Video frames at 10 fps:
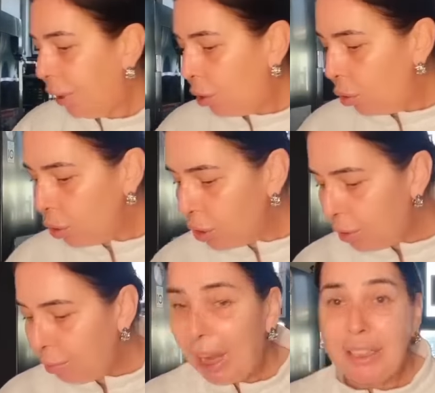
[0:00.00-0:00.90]

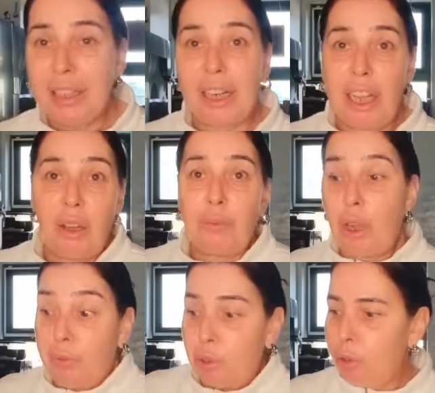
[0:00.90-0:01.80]
because basically
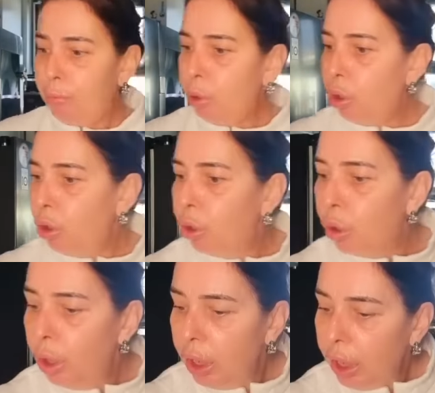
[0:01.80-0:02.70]
I've done bugger
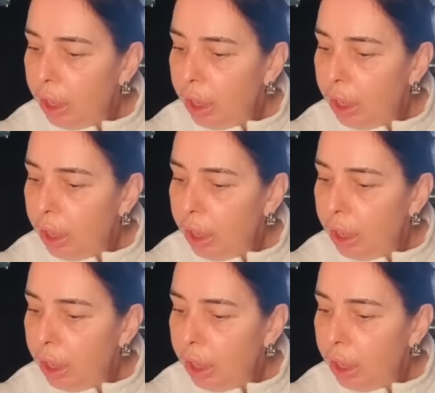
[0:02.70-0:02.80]
all,